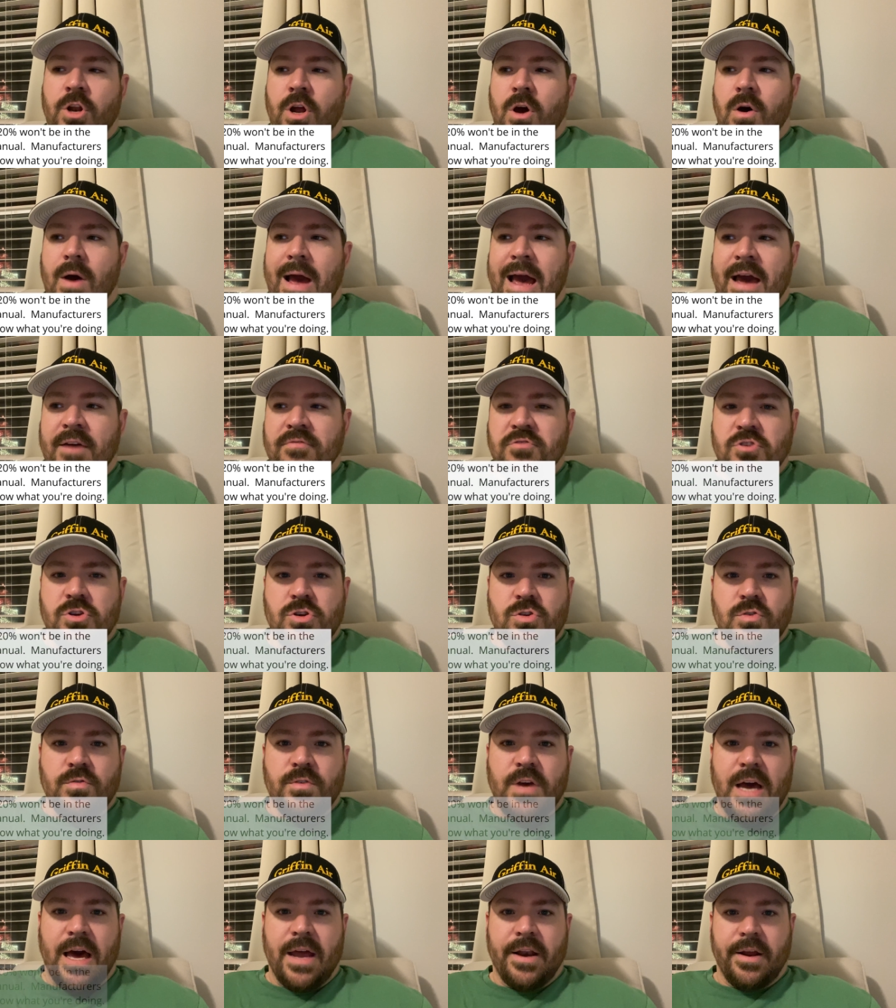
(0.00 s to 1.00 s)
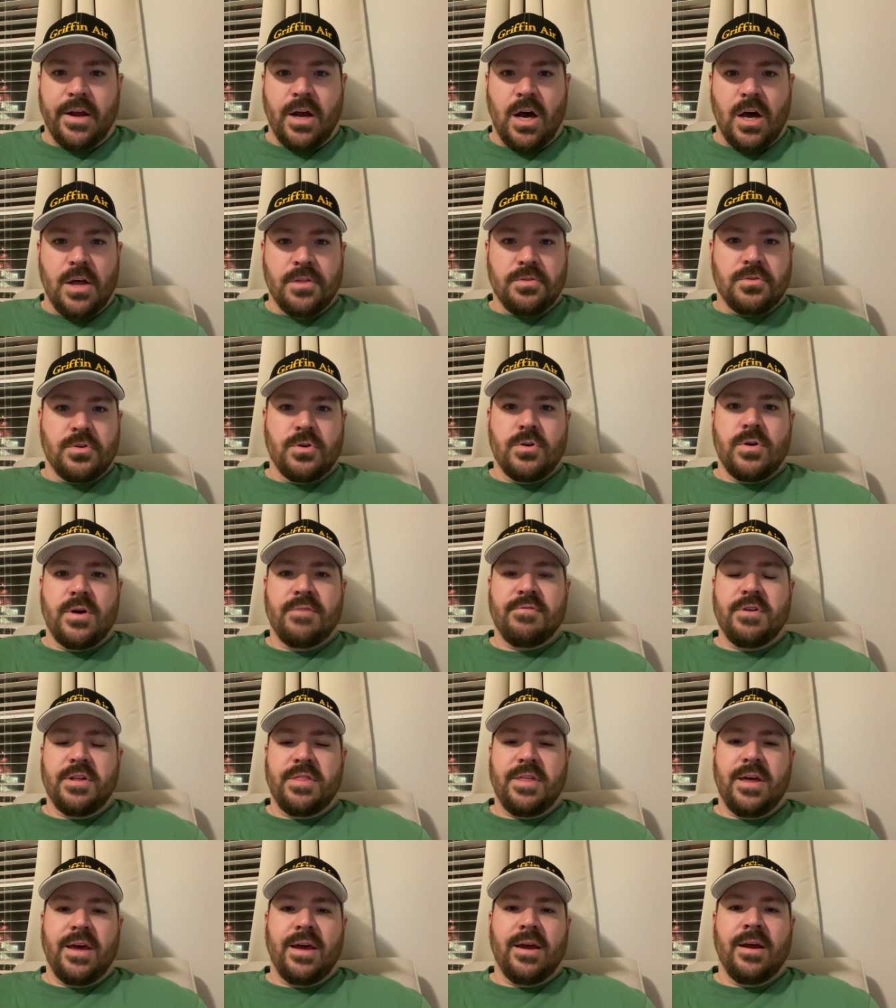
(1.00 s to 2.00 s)
know, after you've kind of gone through
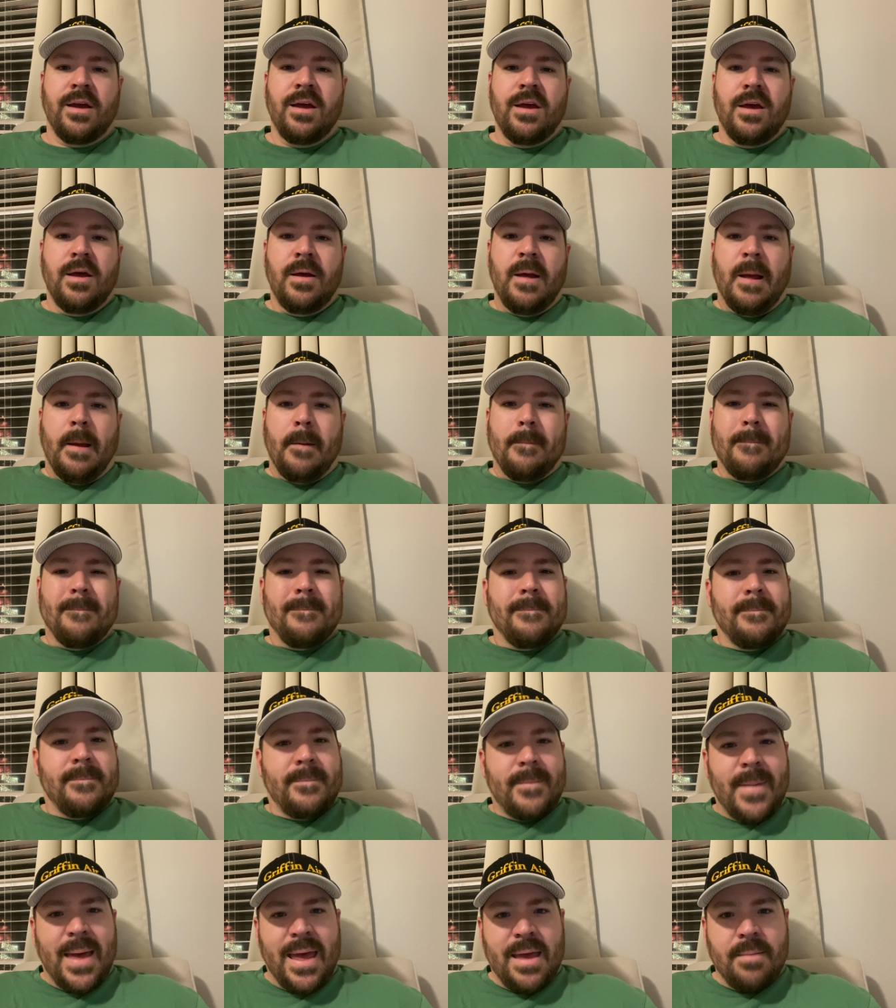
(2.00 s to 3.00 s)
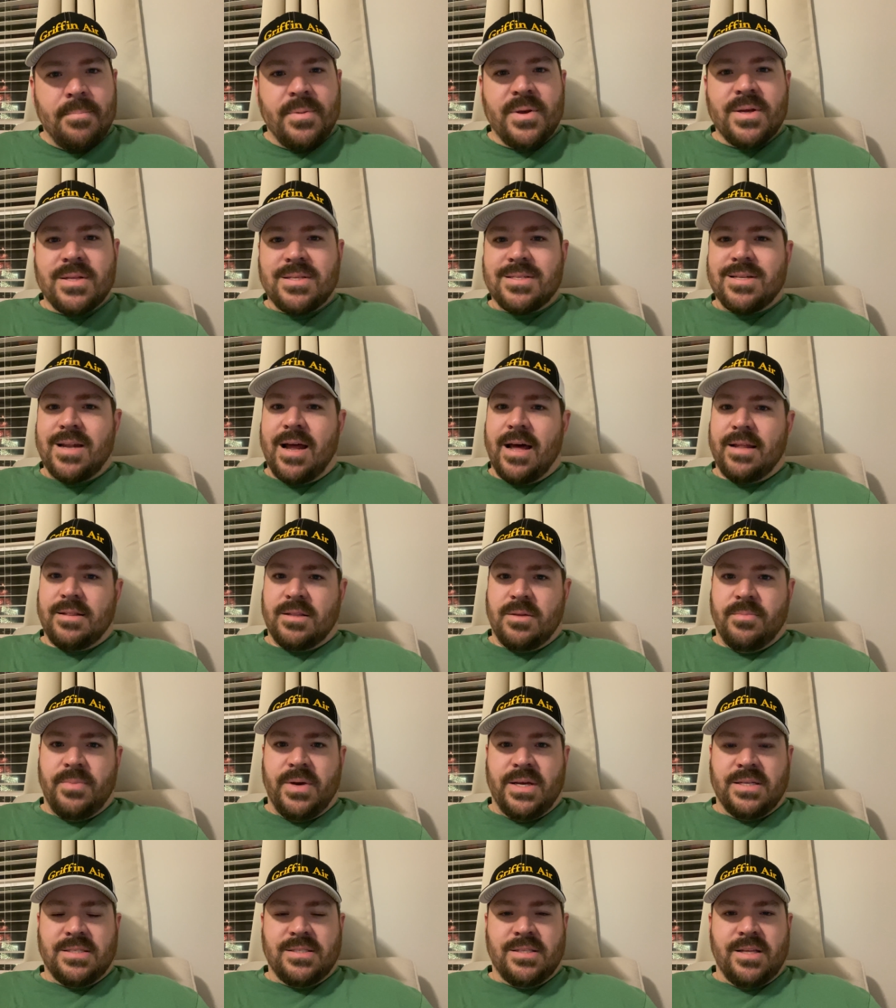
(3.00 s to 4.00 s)
everything, maybe it's not the
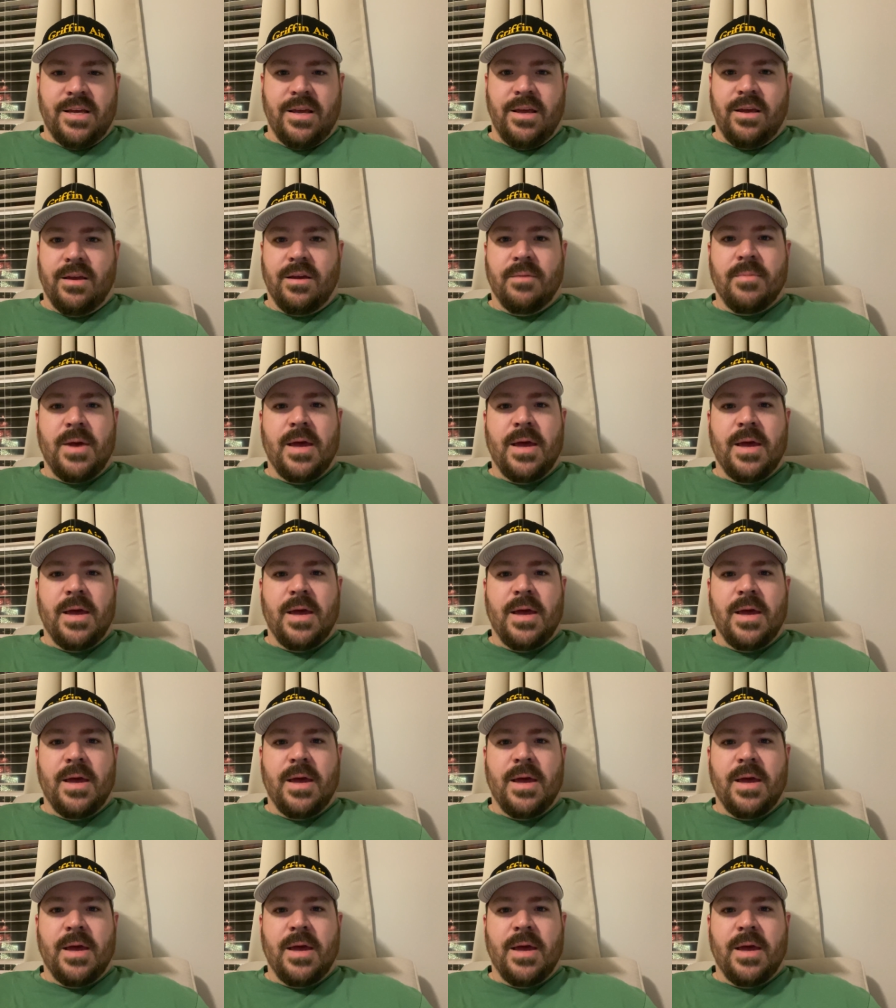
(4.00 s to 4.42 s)
best thing.